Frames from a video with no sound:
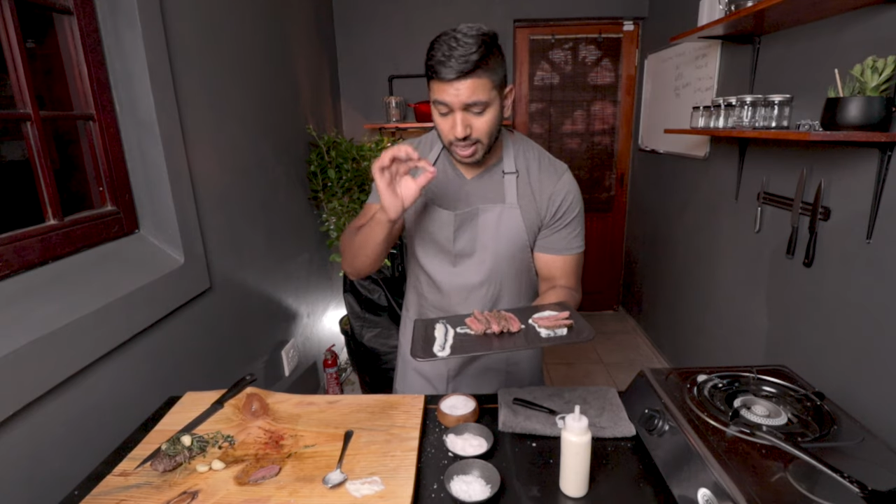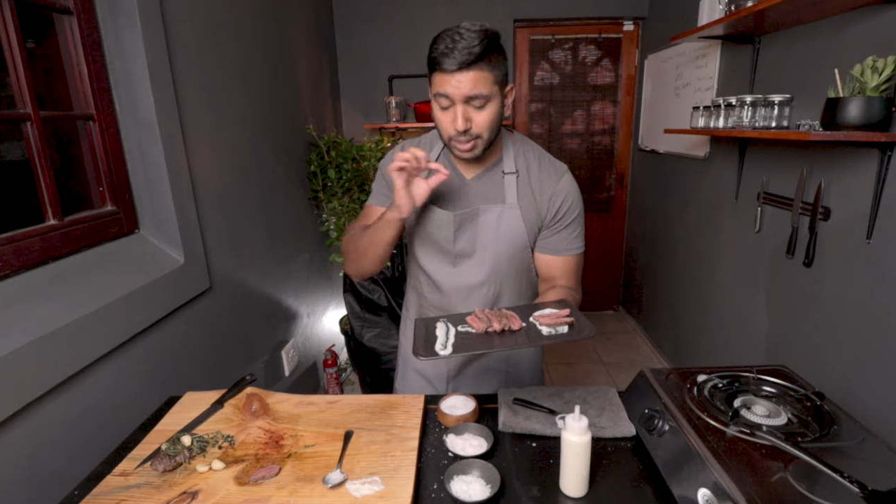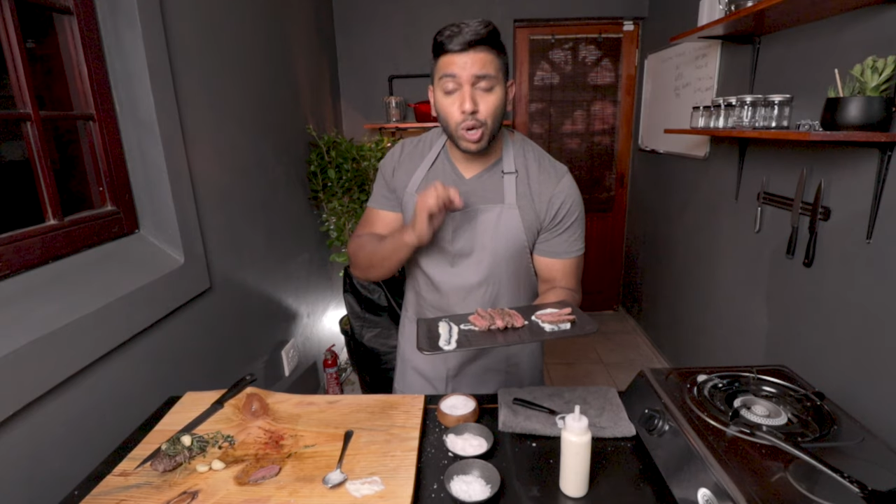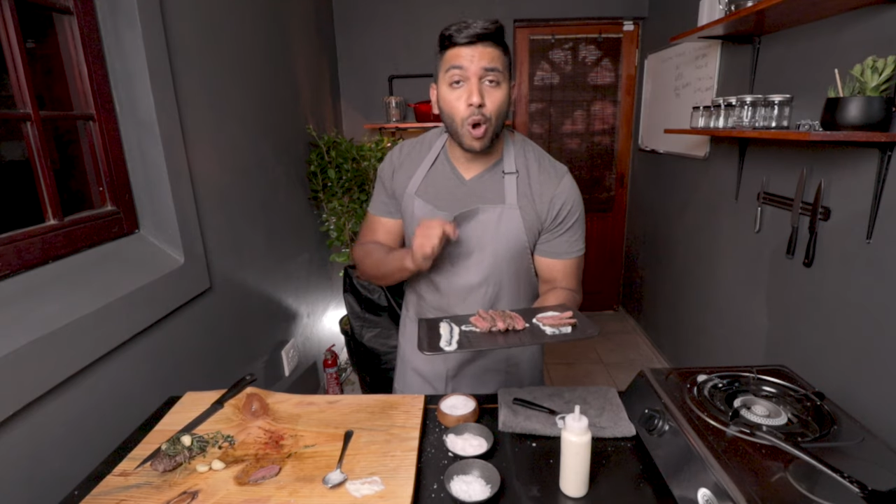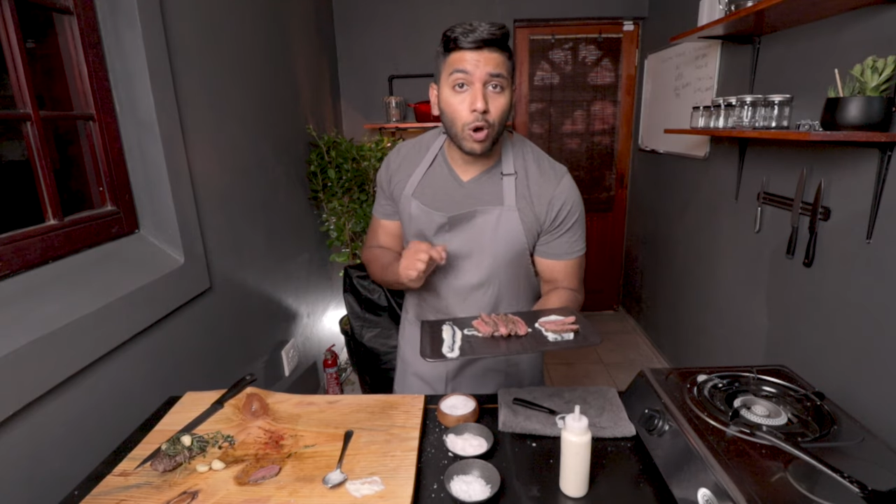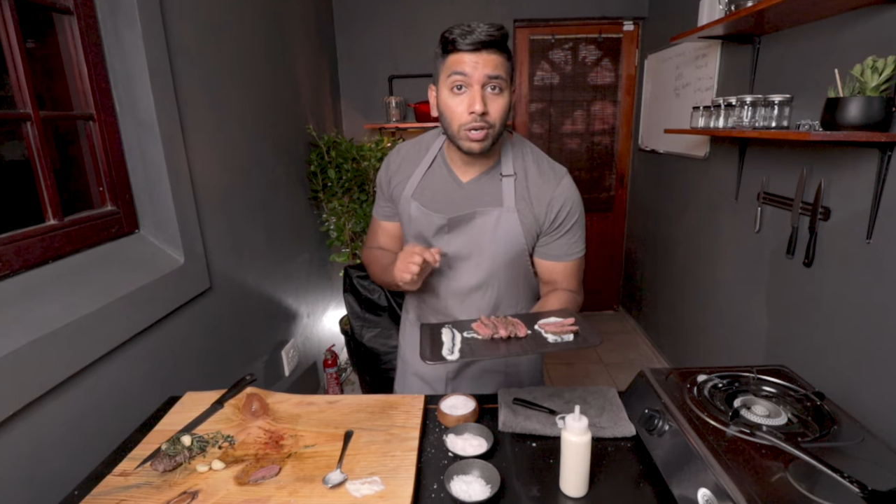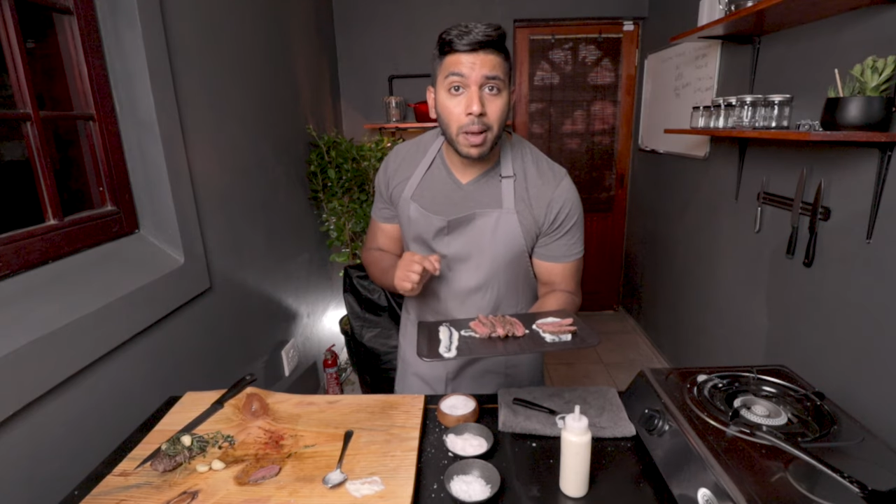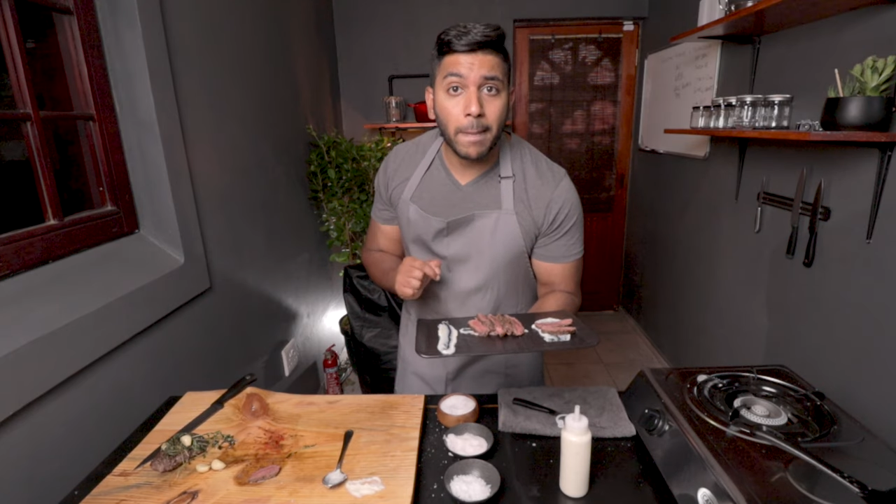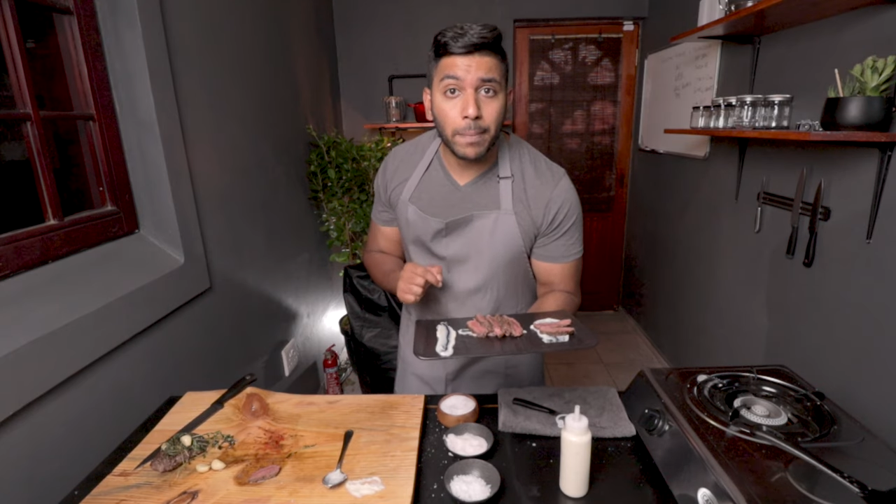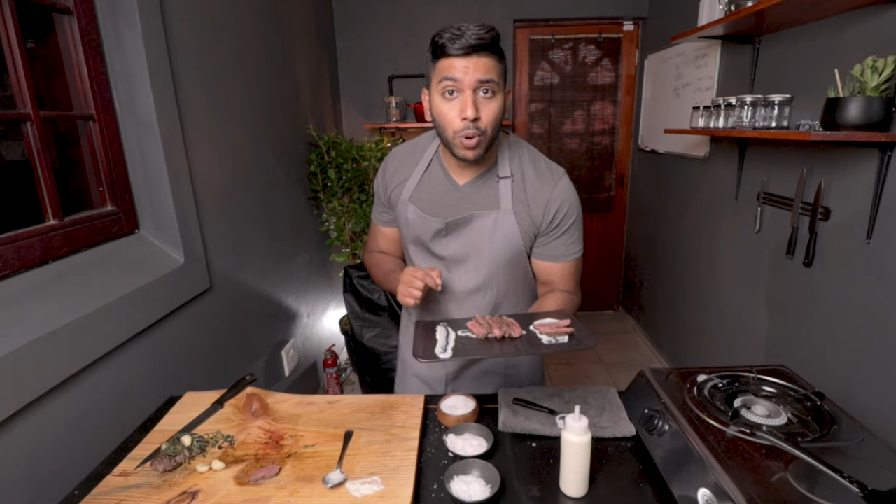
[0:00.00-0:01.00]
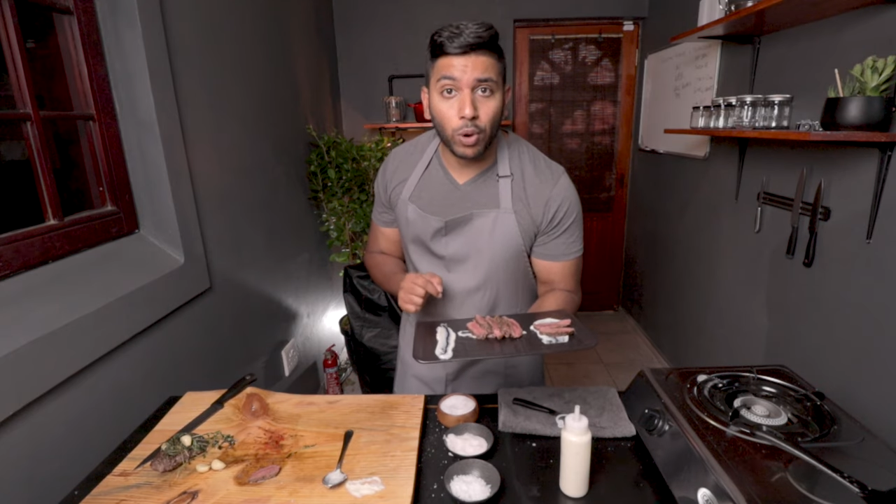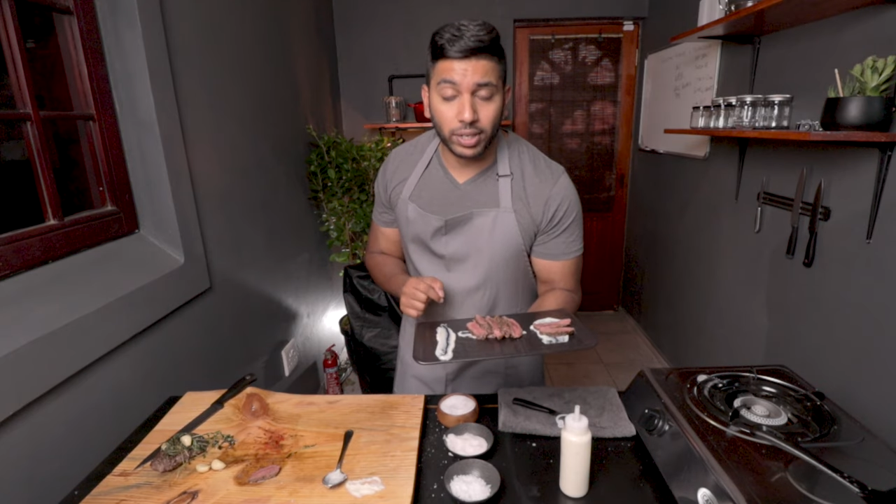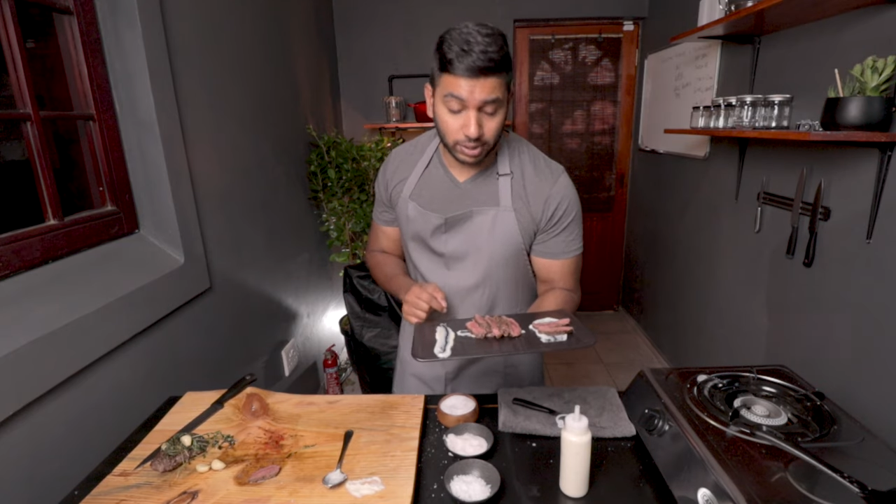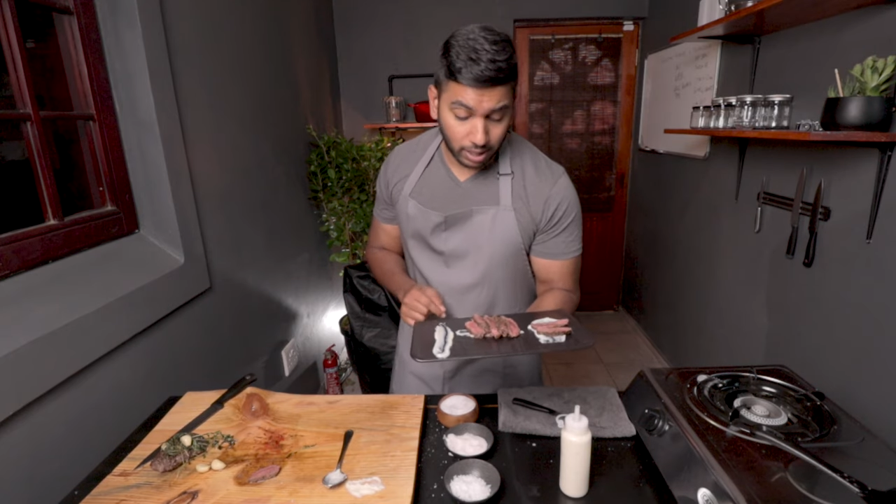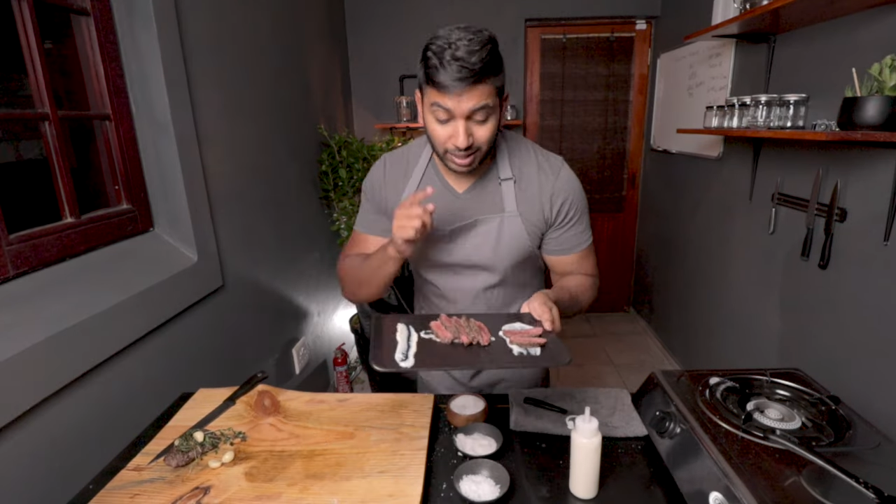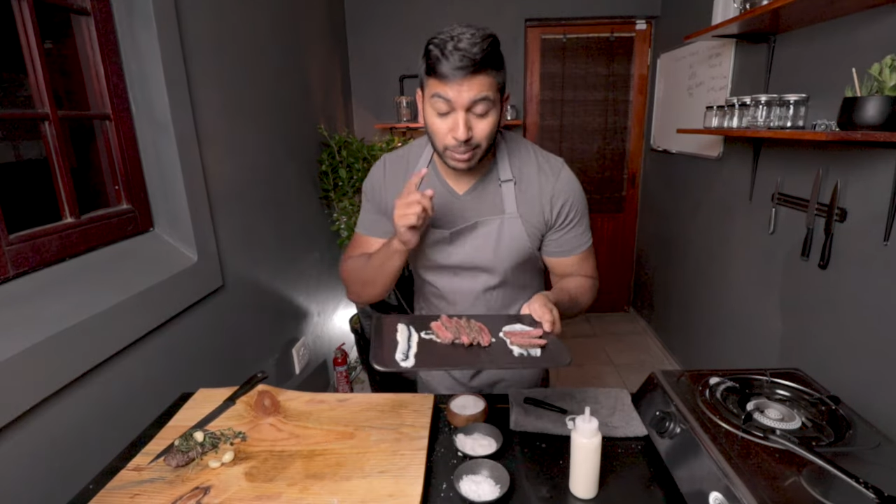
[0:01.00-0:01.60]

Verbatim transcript: just on point.